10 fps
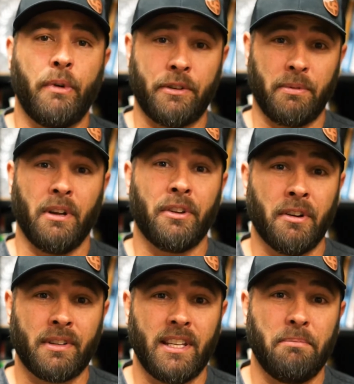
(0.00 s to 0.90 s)
as we all
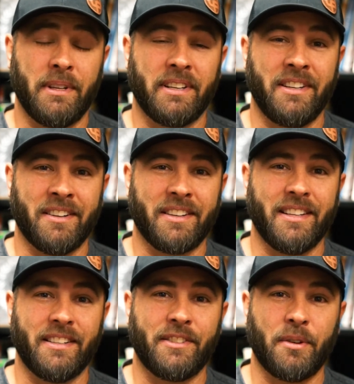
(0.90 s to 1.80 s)
know, keeping young
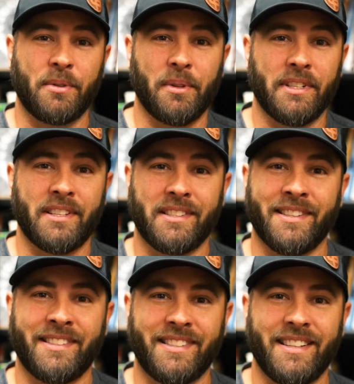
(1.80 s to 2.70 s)
kids socially
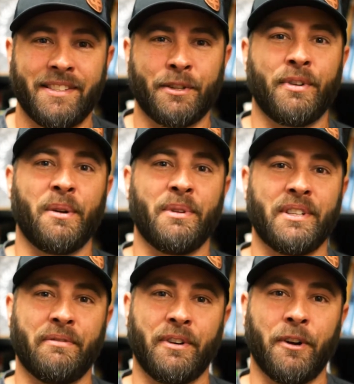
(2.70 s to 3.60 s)
distanced is incredibly
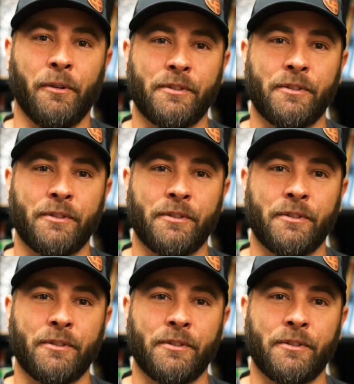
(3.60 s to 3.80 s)
difficult.